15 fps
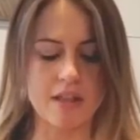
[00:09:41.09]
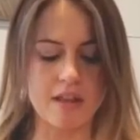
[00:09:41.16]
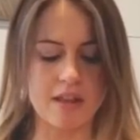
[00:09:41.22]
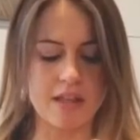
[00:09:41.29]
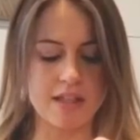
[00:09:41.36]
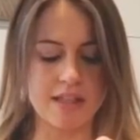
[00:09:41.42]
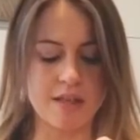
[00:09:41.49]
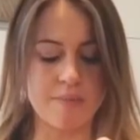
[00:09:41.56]

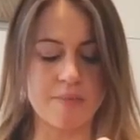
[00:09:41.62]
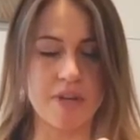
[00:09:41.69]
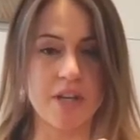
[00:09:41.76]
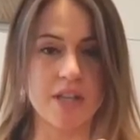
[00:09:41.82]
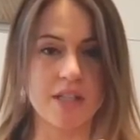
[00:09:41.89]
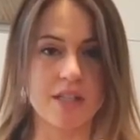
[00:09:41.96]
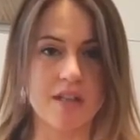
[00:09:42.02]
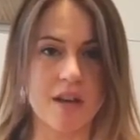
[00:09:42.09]
the zipper
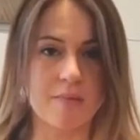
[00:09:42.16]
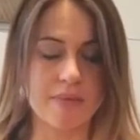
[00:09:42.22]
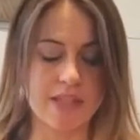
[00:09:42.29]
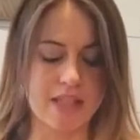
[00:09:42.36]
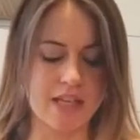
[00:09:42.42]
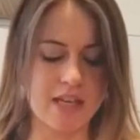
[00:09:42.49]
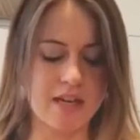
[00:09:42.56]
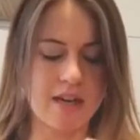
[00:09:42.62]
stops
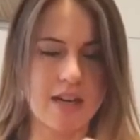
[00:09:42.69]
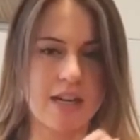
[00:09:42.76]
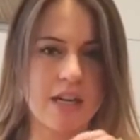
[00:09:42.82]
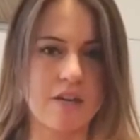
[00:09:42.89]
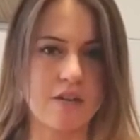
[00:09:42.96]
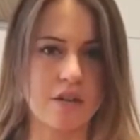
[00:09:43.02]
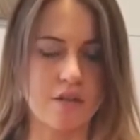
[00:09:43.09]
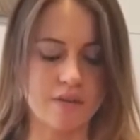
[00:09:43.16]
here and then
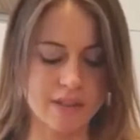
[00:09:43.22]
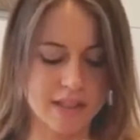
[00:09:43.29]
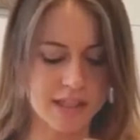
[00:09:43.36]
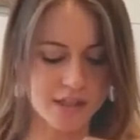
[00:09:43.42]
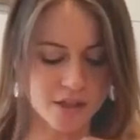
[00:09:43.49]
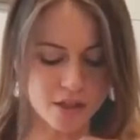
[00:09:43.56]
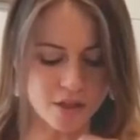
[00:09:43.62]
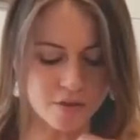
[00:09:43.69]
you close and
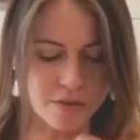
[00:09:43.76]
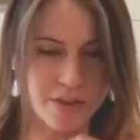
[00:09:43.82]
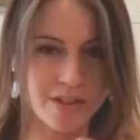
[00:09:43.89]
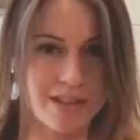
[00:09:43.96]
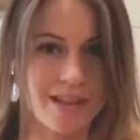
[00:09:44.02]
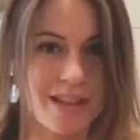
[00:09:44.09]
that's closed.